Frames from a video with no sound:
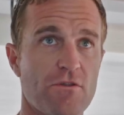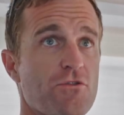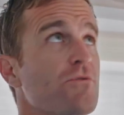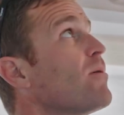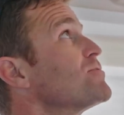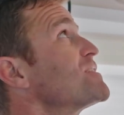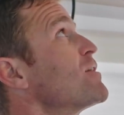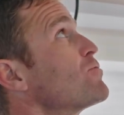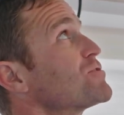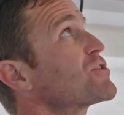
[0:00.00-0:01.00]
through bolting
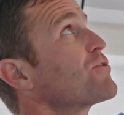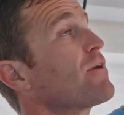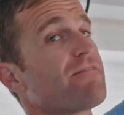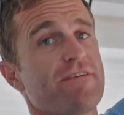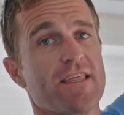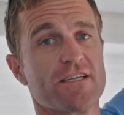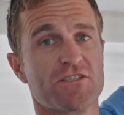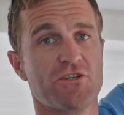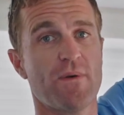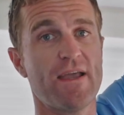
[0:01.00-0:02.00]
or screwing fittings
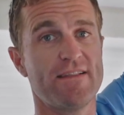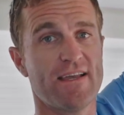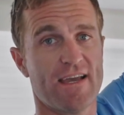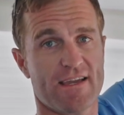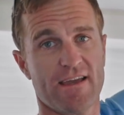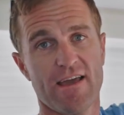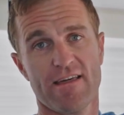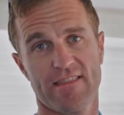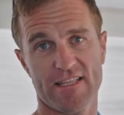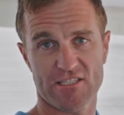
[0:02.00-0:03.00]
to a deck
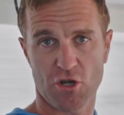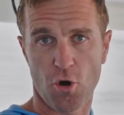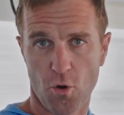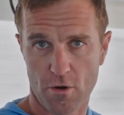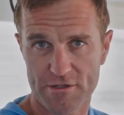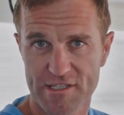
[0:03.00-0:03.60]
that is cored.